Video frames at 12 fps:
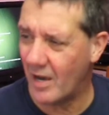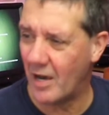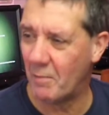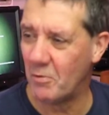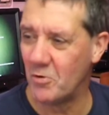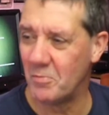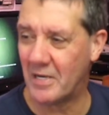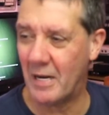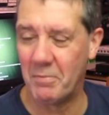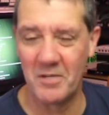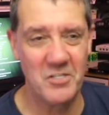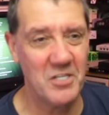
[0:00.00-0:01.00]
I bought him a
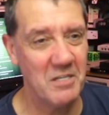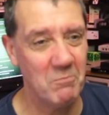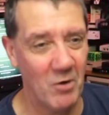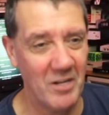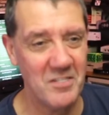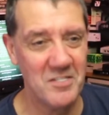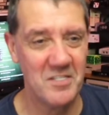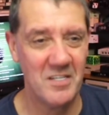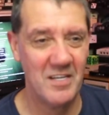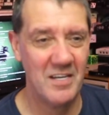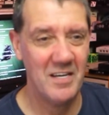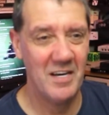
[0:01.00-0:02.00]
couple of cheap ones.
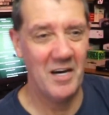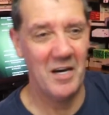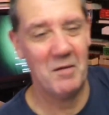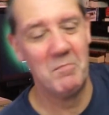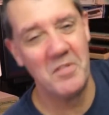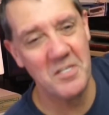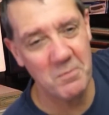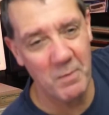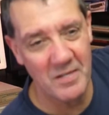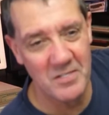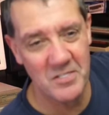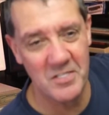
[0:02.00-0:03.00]
But this
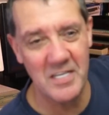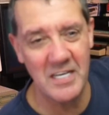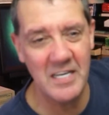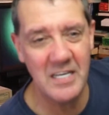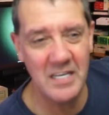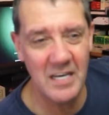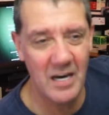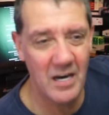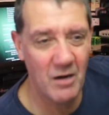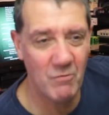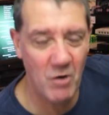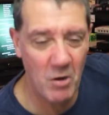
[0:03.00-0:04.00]
one's the
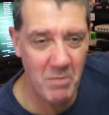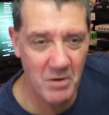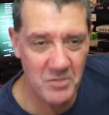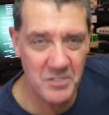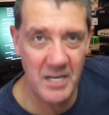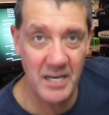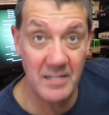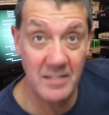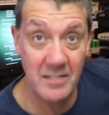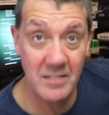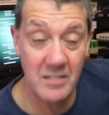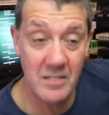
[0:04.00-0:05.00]

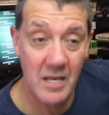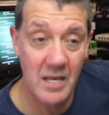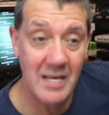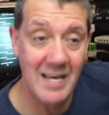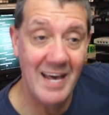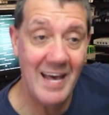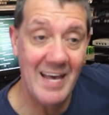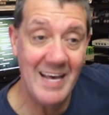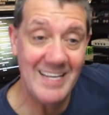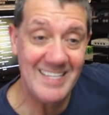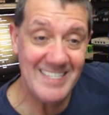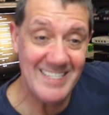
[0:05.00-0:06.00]
RoboSen
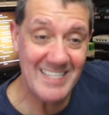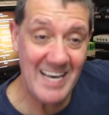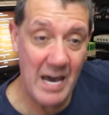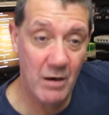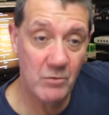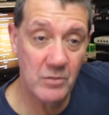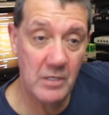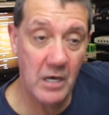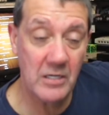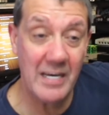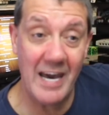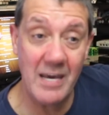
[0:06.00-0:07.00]
Scout,
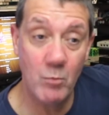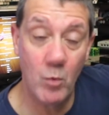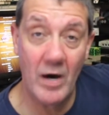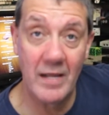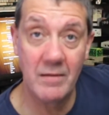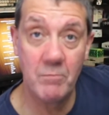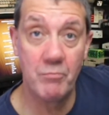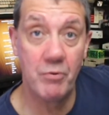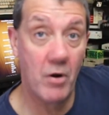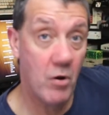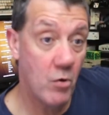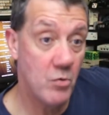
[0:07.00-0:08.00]
K1
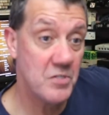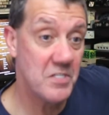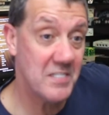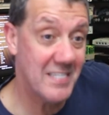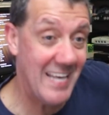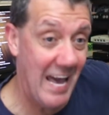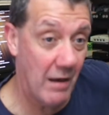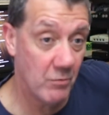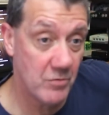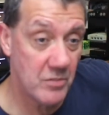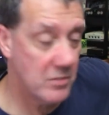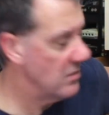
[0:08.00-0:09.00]
Pro
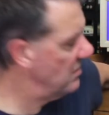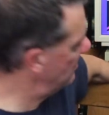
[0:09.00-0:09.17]
Scout. Is it